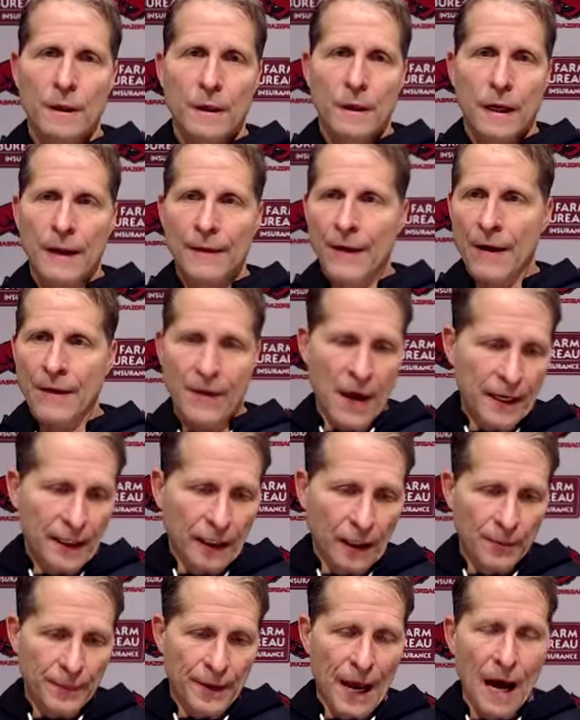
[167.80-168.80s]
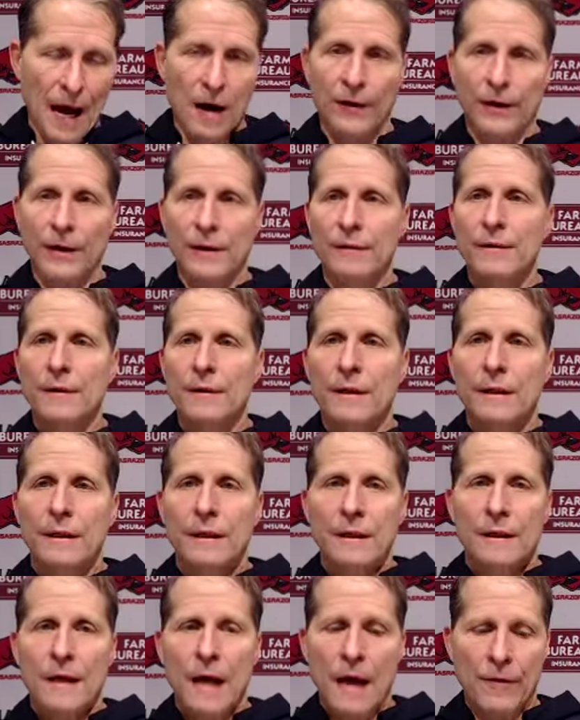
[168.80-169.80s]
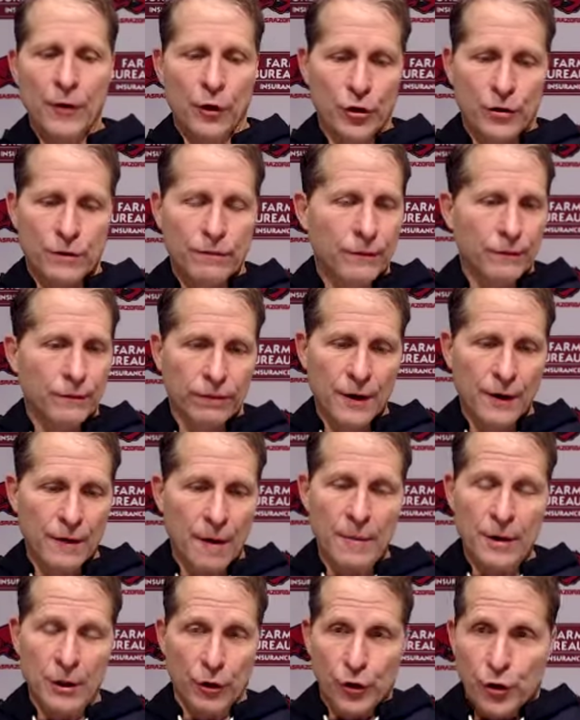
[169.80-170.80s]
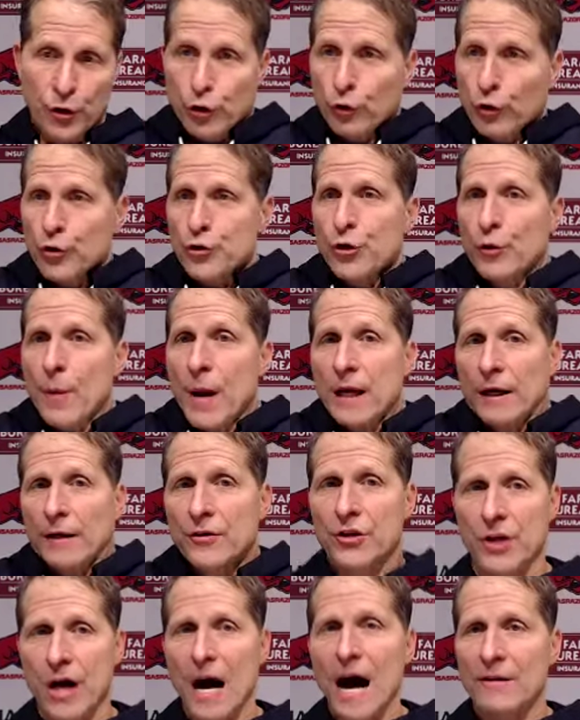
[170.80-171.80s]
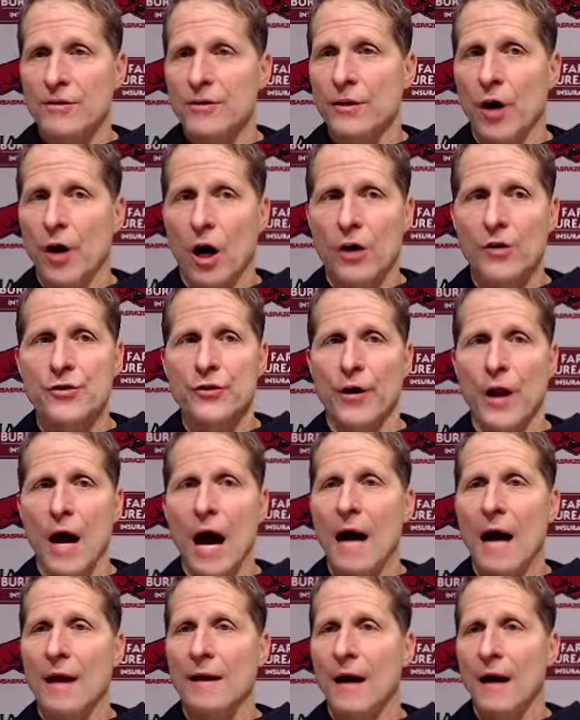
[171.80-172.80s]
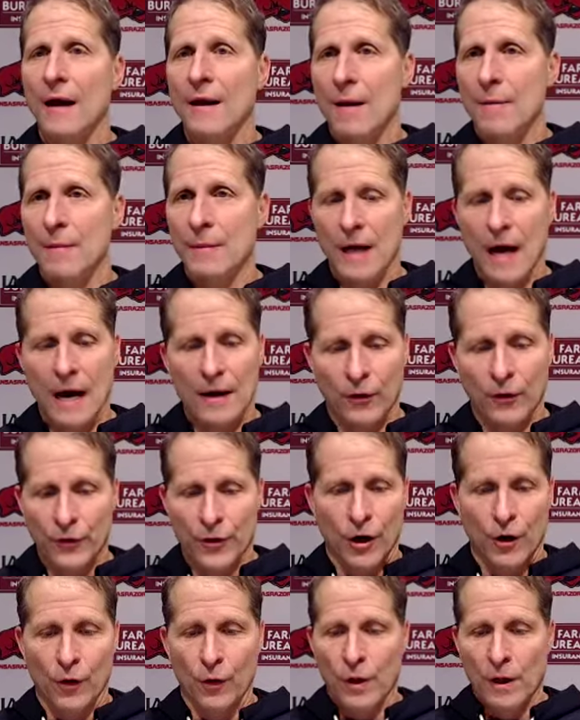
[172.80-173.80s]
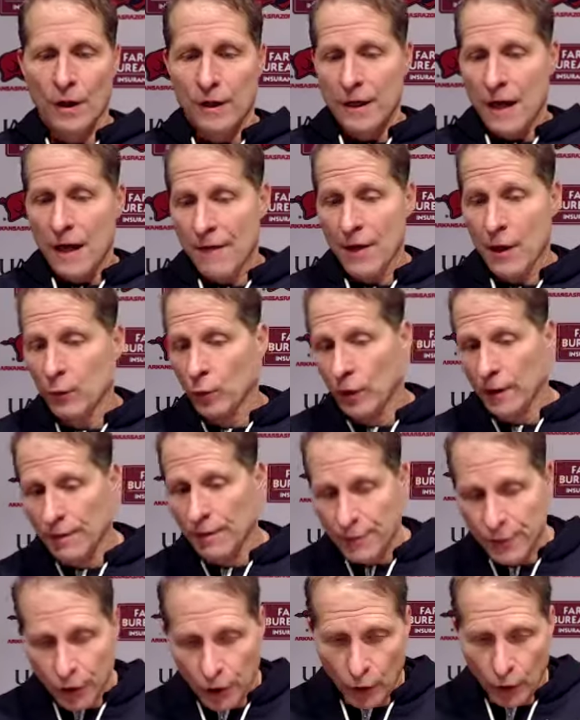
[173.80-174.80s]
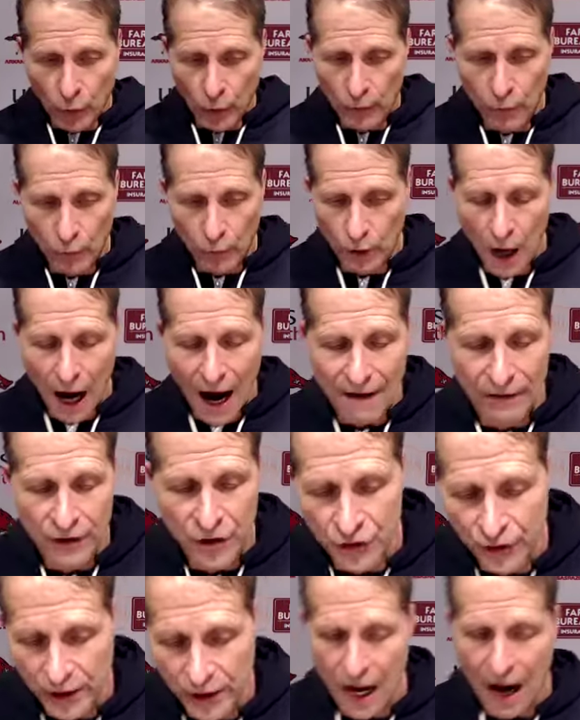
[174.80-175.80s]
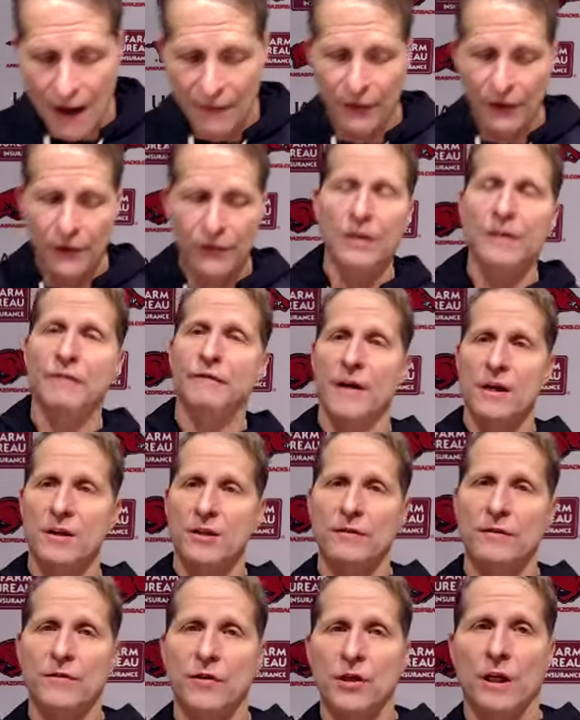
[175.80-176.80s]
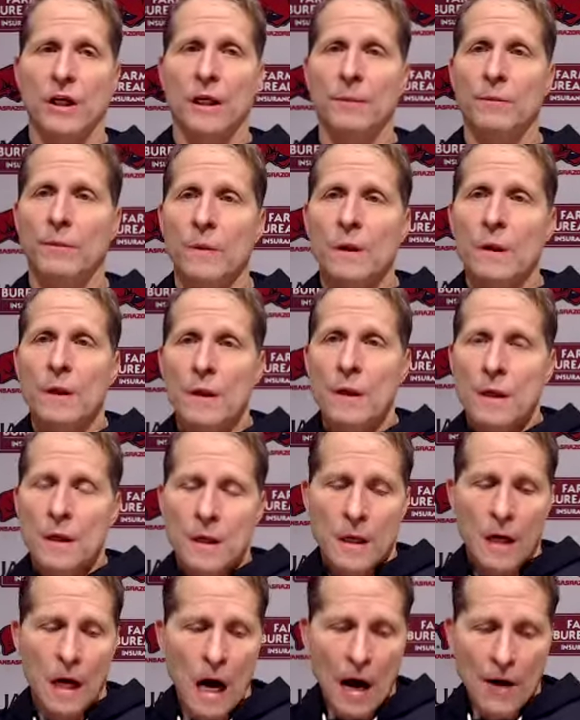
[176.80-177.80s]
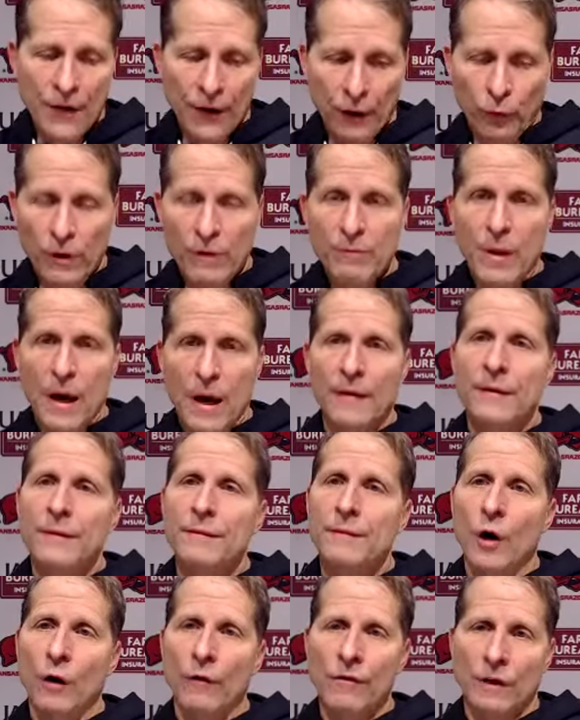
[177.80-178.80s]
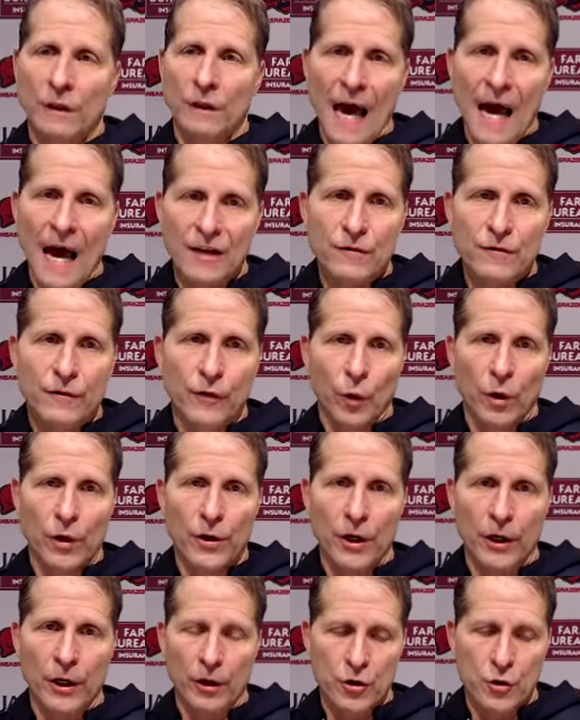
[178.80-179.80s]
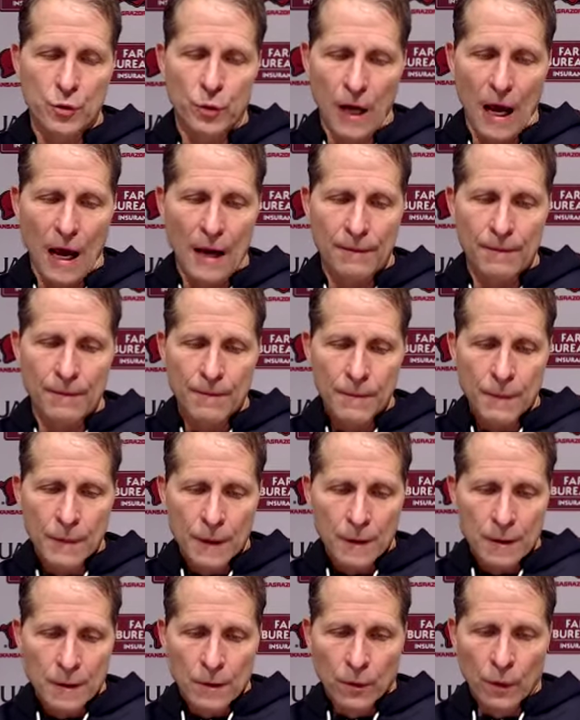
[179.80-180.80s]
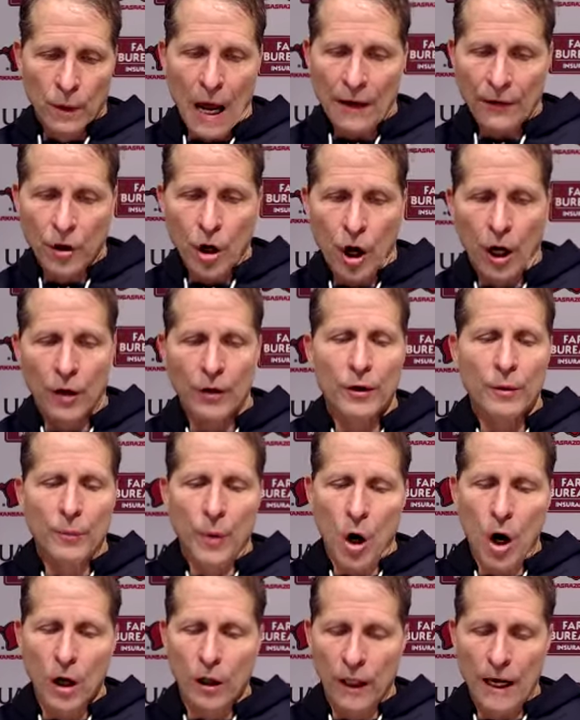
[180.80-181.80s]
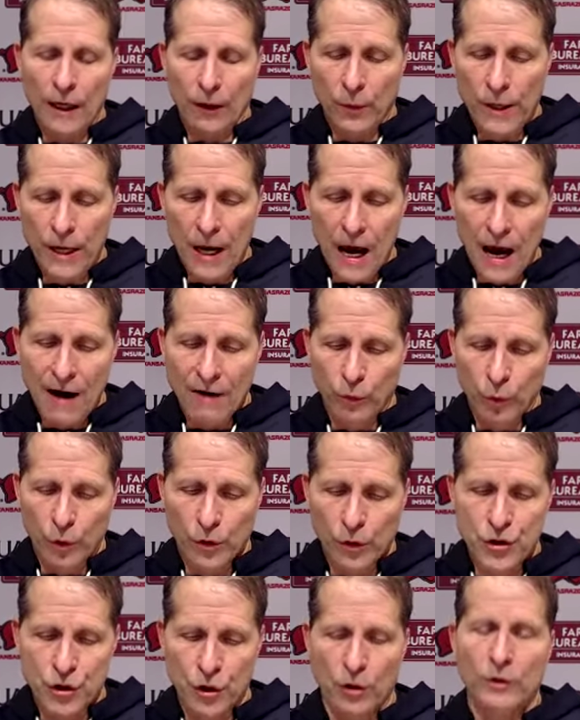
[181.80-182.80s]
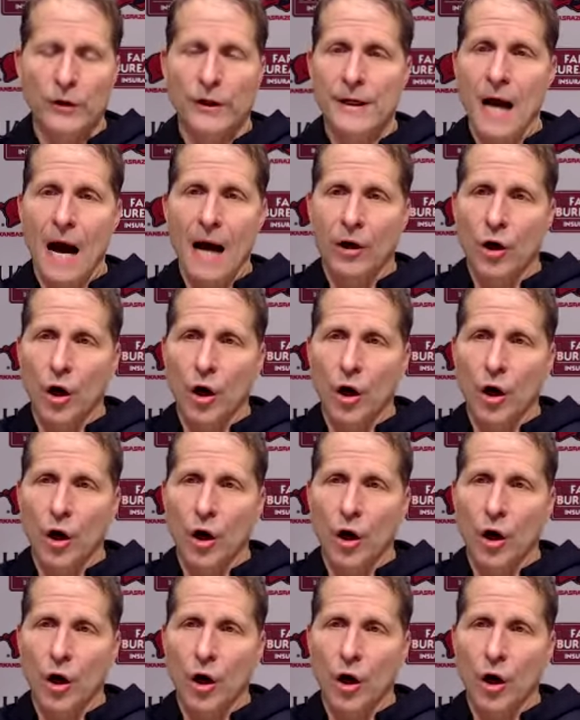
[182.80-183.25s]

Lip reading: and then they come down and their shooters are making shots and ours are not. I don't know. And then we're obviously not the defensive team that we've been over the last 4 years. We're not guarding the ball like we have. We're certainly not